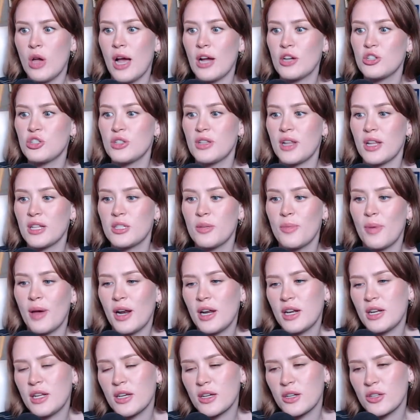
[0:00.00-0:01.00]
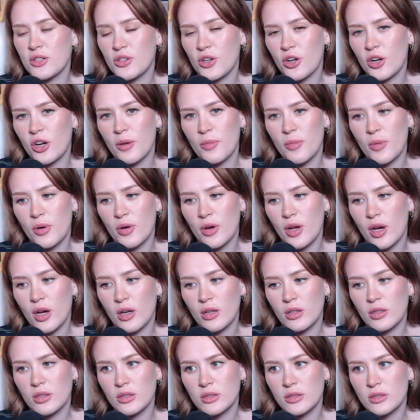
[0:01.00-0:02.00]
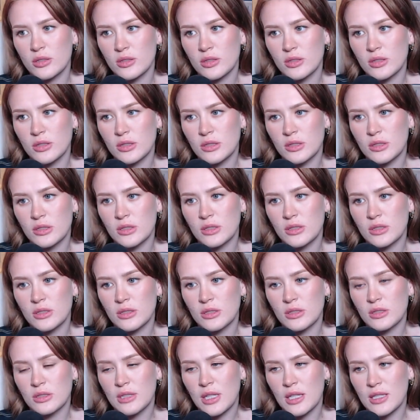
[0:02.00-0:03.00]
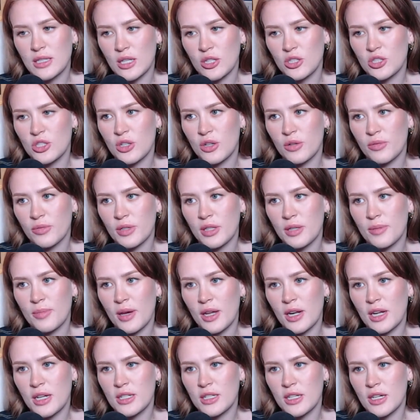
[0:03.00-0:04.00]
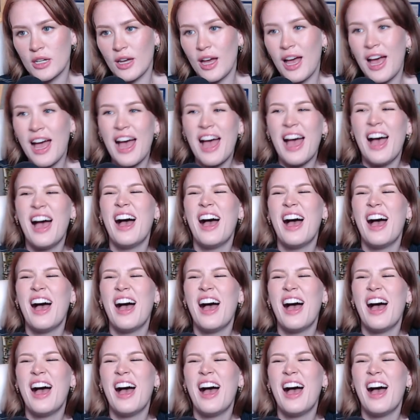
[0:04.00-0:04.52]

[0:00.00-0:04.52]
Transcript: actually, that's a bad idea because they're going to MODOK. That's actually a really bad idea. Ah!